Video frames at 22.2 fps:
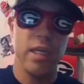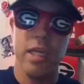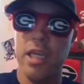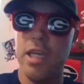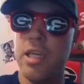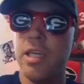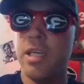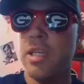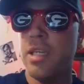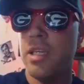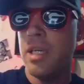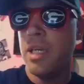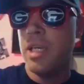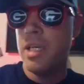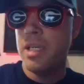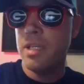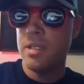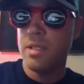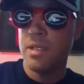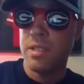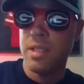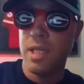
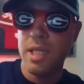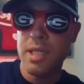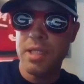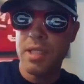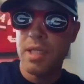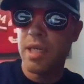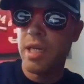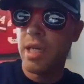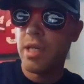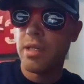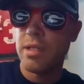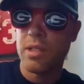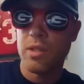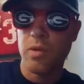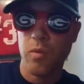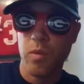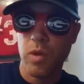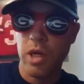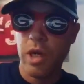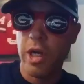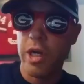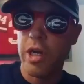He's decent against
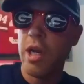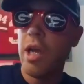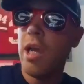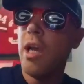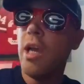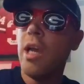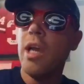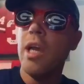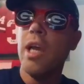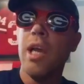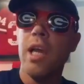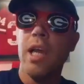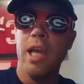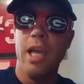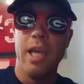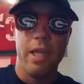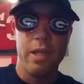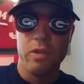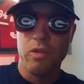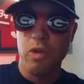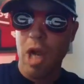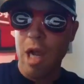the run.
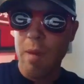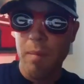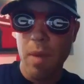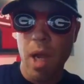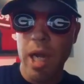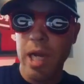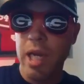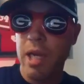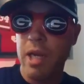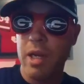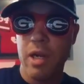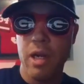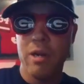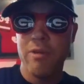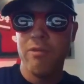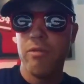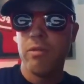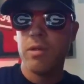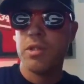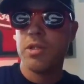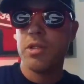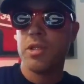He can drop back in
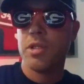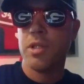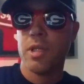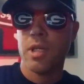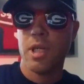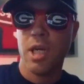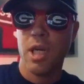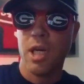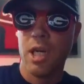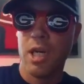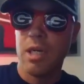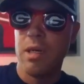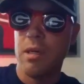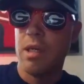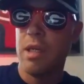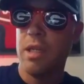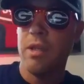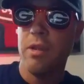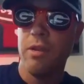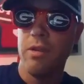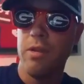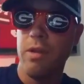coverage.
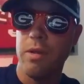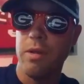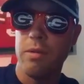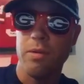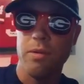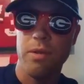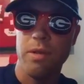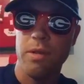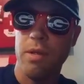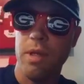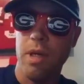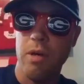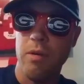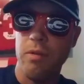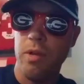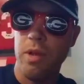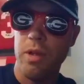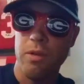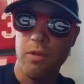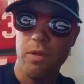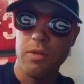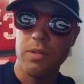
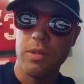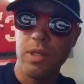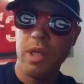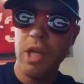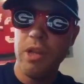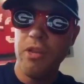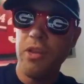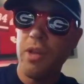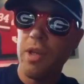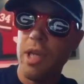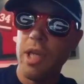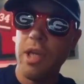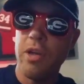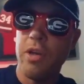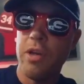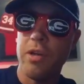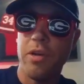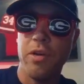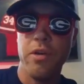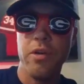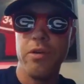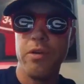There's nothing he
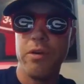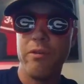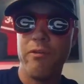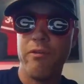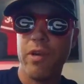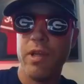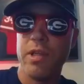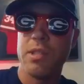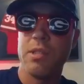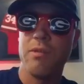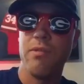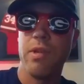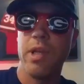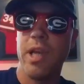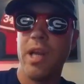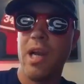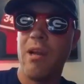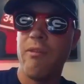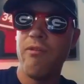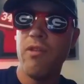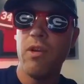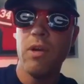couldn't do defensively,
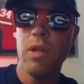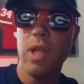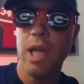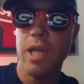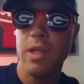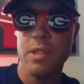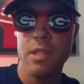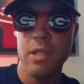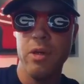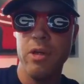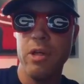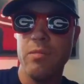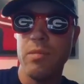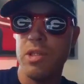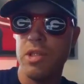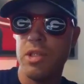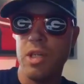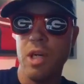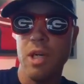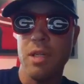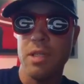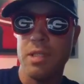and I feel like Sony
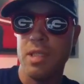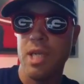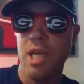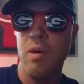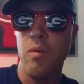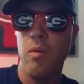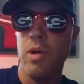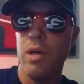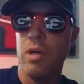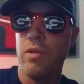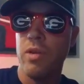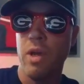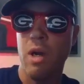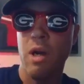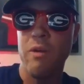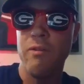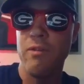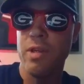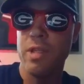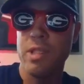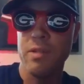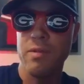Michel is that way on the
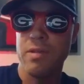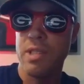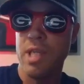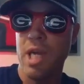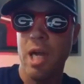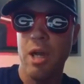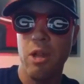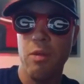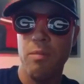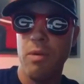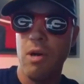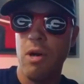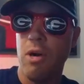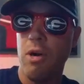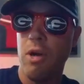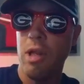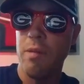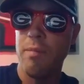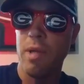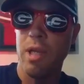offensive side of the ball.